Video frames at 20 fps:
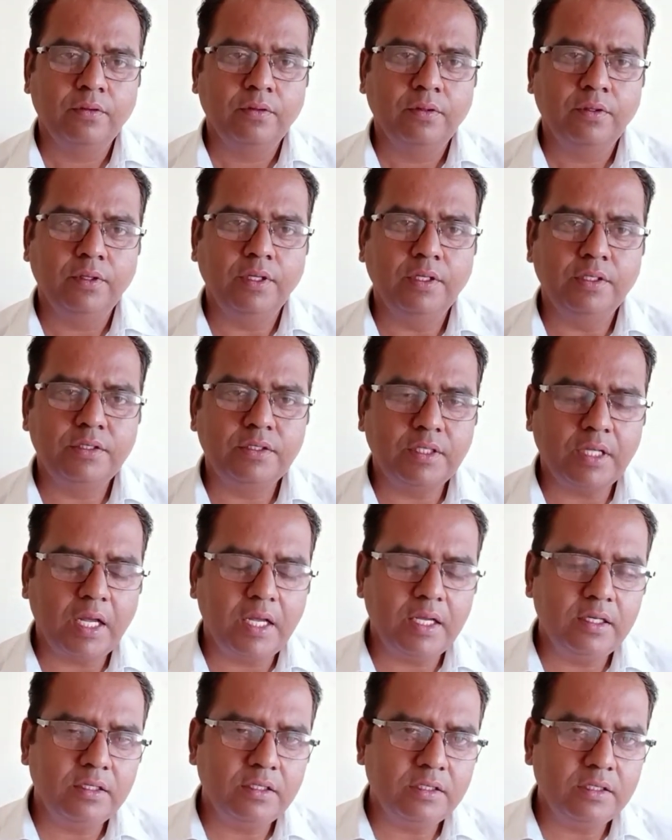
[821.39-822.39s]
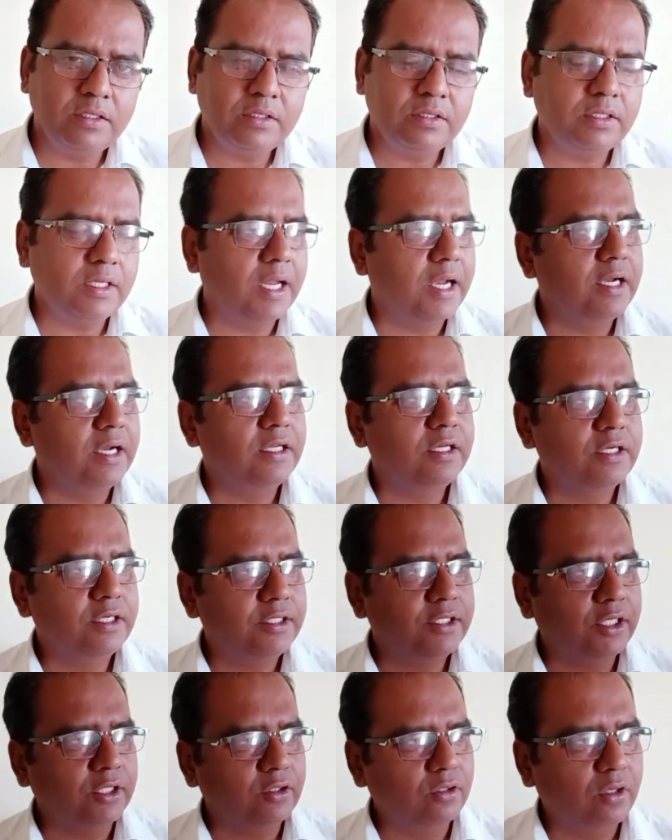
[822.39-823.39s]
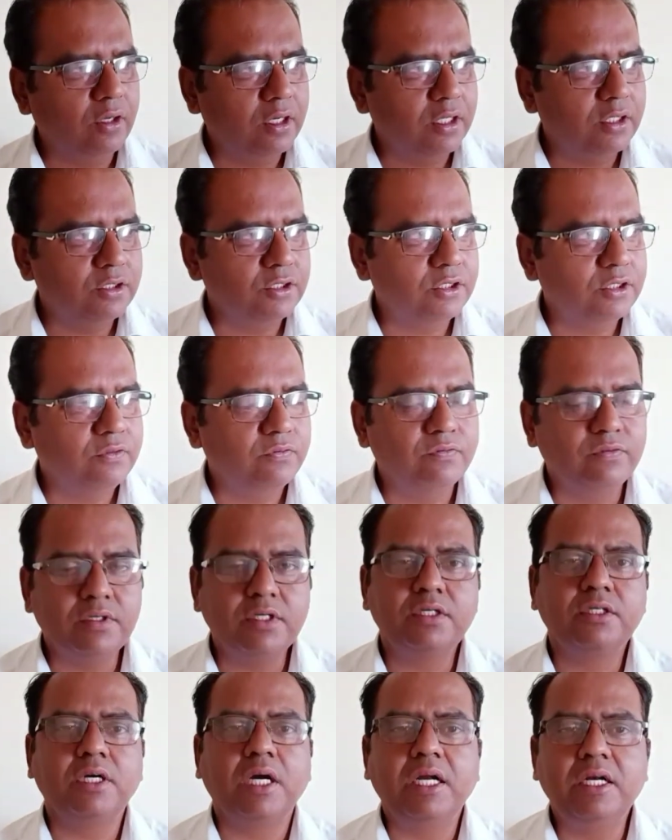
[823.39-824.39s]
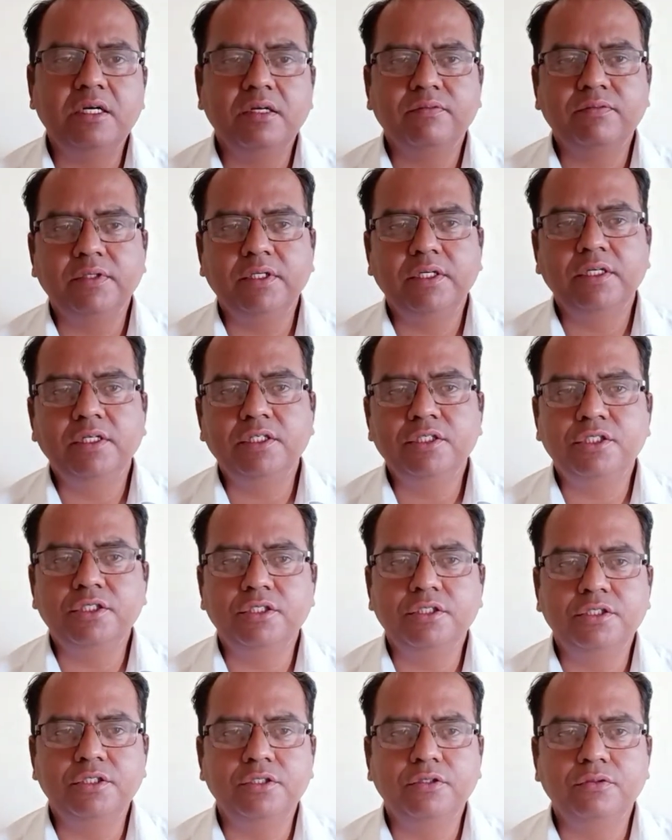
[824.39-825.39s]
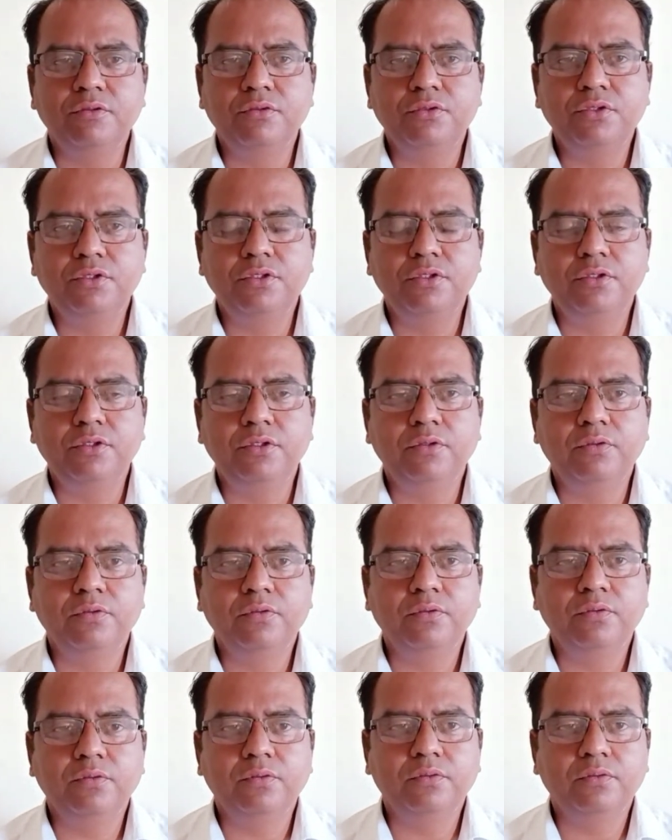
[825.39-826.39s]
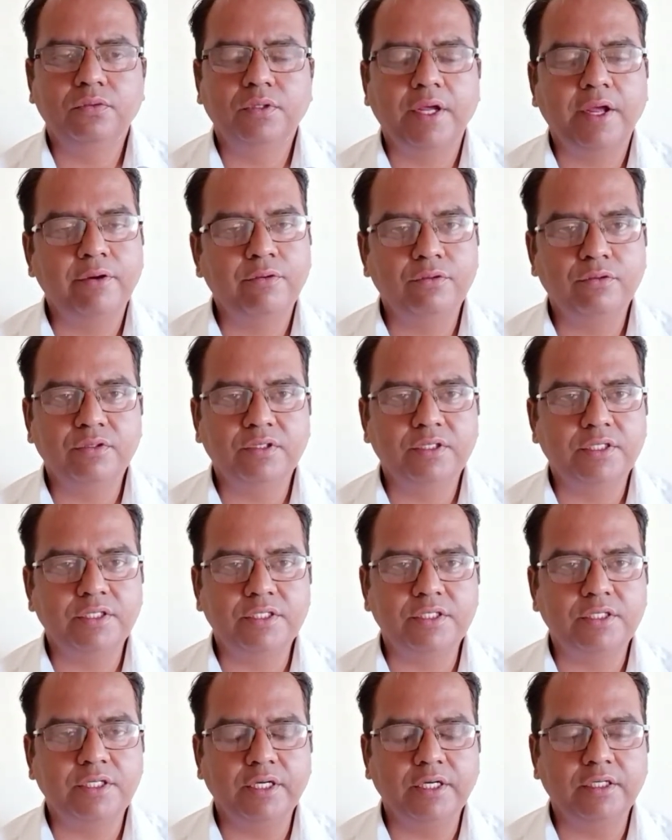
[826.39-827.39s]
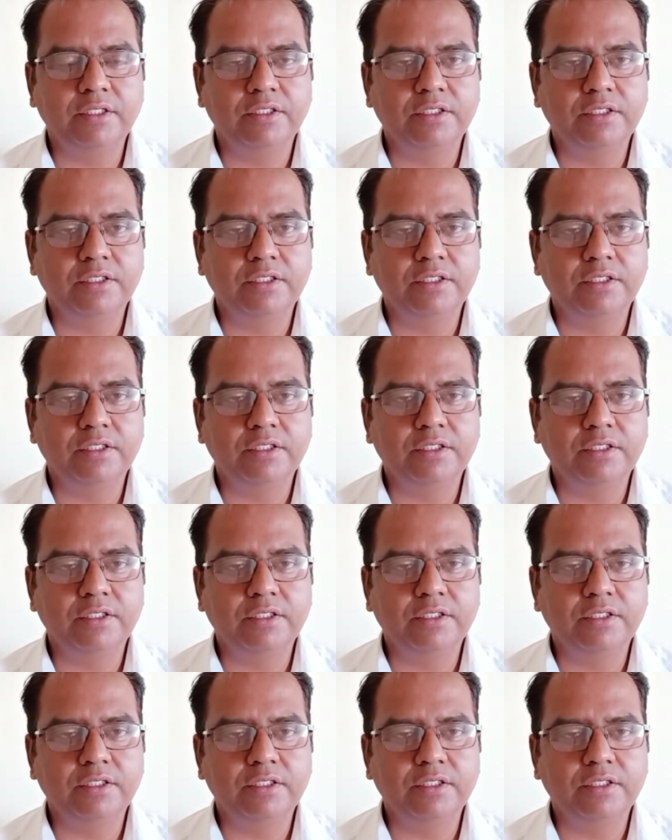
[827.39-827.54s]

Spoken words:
In science and in technology, what kind of English is used, you have to understand.